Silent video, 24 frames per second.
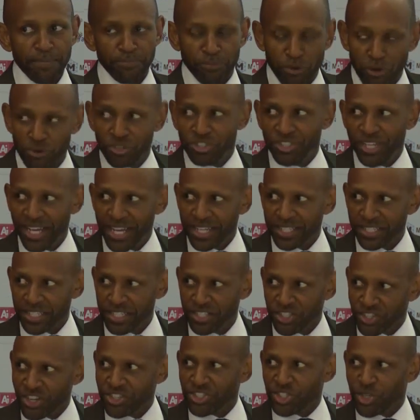projects
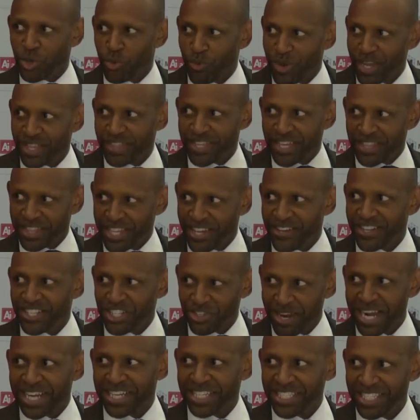in such a way that they're
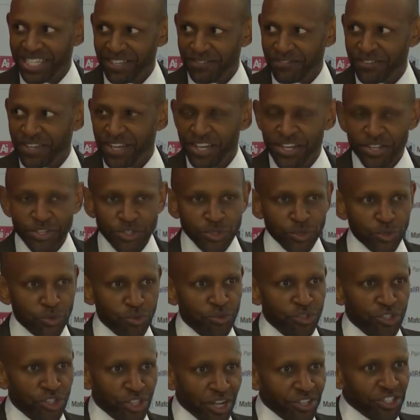attractive to
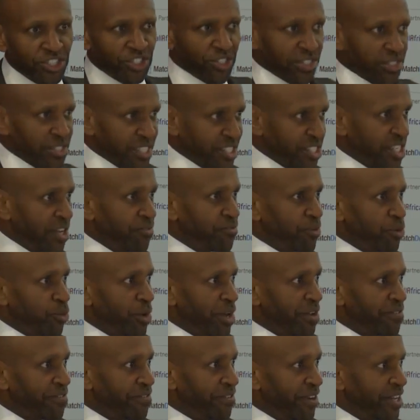not just the sovereign
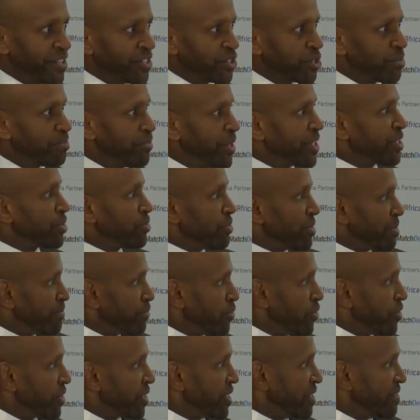wealth funds, but to the
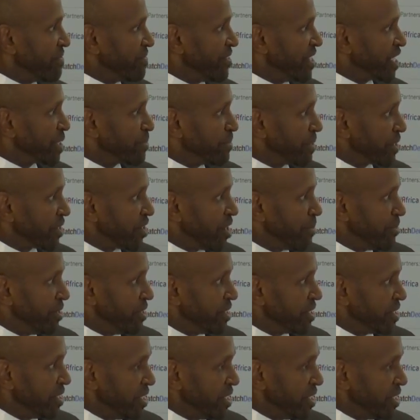broader investment community.